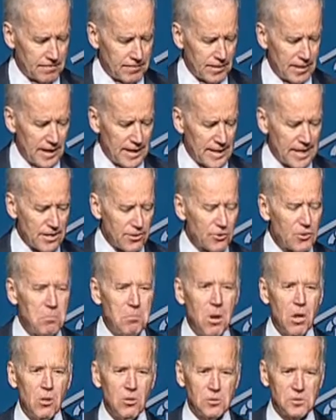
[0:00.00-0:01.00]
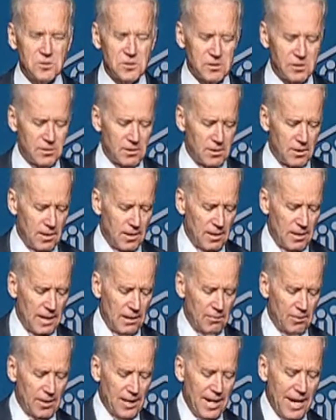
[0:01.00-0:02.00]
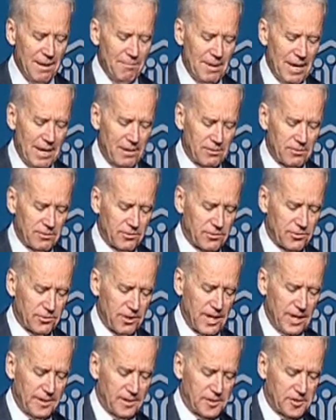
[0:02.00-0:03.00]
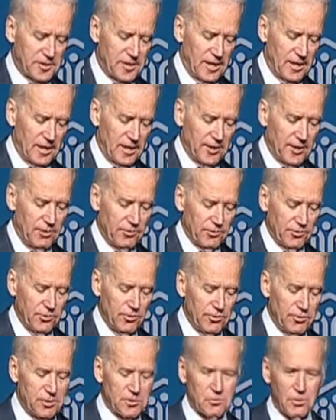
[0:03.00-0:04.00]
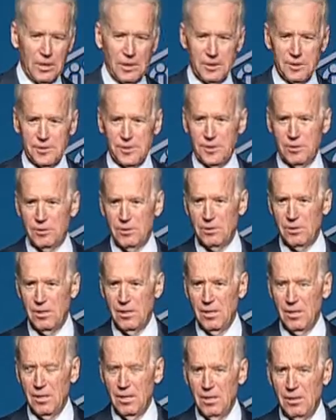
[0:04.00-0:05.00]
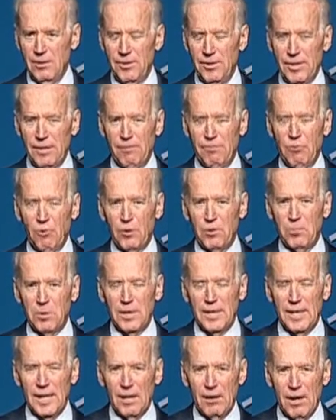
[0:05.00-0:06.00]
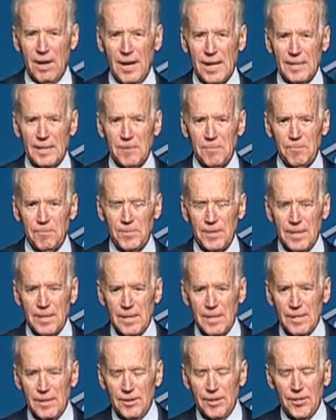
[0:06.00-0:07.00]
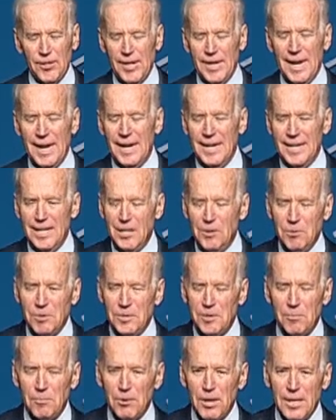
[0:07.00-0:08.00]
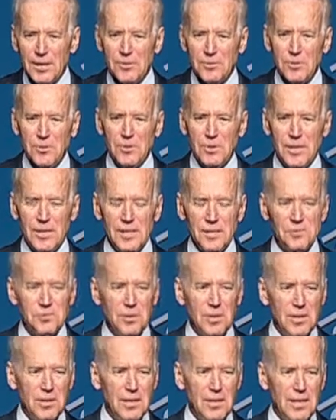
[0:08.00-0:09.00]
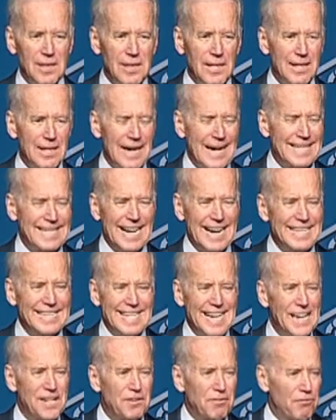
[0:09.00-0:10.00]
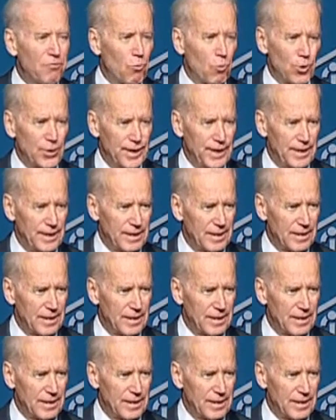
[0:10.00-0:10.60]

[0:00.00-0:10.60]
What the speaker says: I hear the most, and when I'm out trying to sell, I don't do it as well as you, the Affordable Care Act. The thing I hear when you break through is, well, I can't afford it.